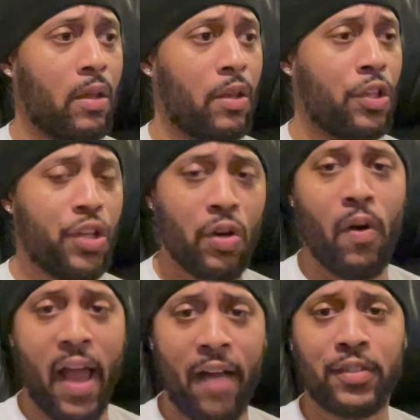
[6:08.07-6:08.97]
you don't
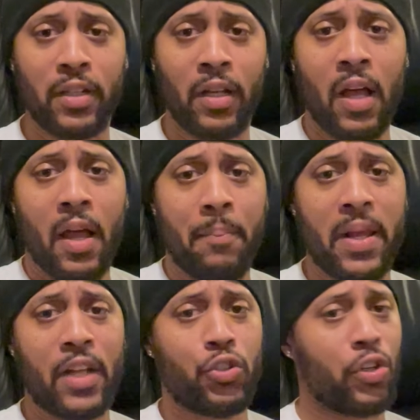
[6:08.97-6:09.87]
have to, man,
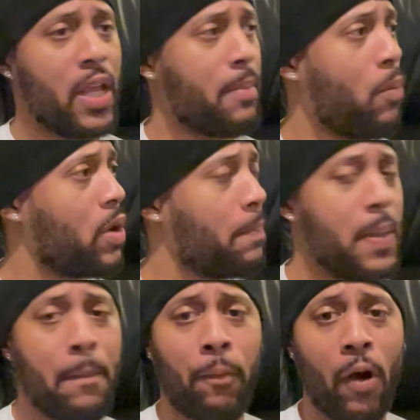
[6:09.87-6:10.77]
I dream I want to be
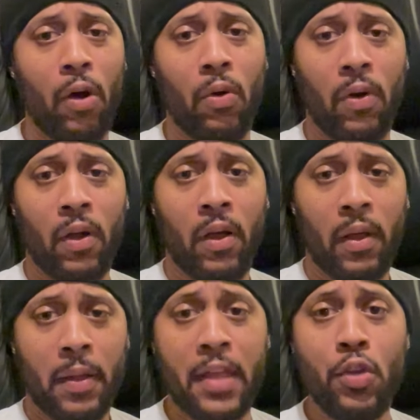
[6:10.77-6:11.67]
pro.
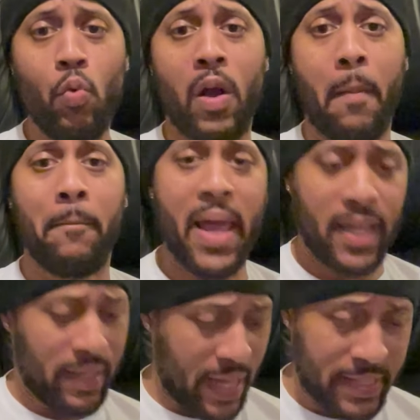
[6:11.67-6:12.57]
And you want to make
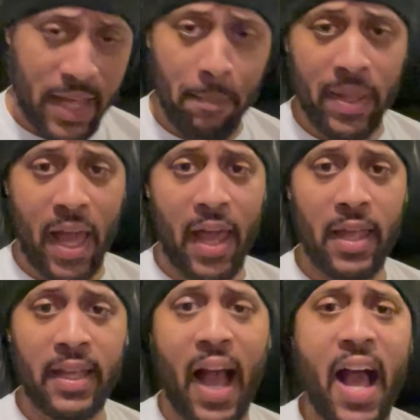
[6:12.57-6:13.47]
it. Like the
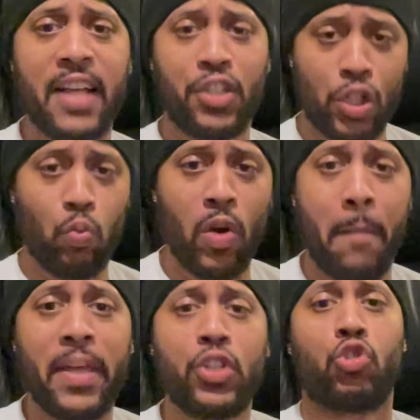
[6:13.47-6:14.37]
NBA, guys just want to
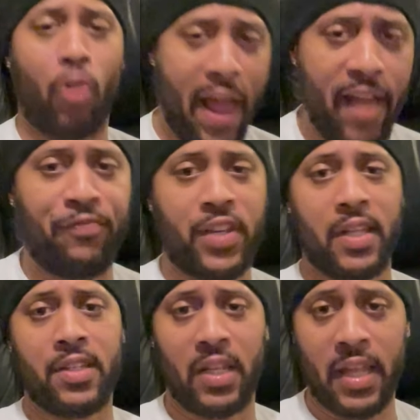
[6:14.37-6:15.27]
be
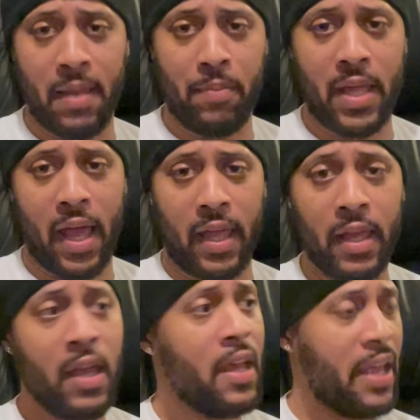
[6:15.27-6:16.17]
drafted to the NBA.
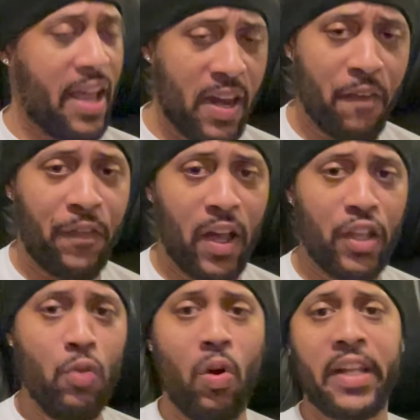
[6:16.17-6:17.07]
NFL,
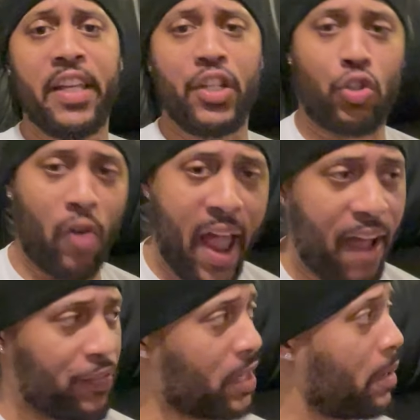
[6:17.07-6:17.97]
you want to get
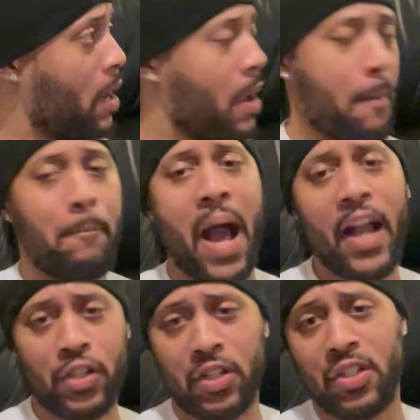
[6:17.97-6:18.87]
drafted.
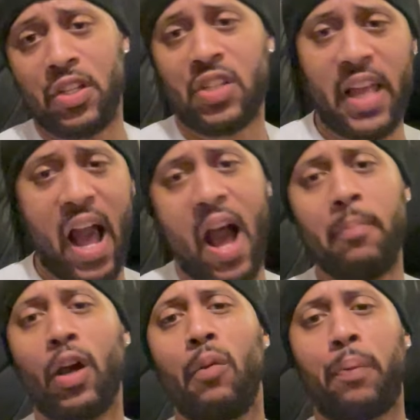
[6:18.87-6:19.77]
Boxers can just say, I'm
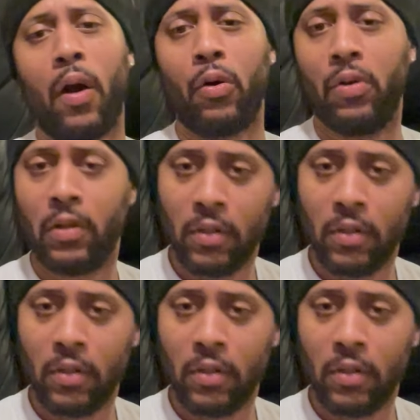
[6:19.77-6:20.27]
going to go pro.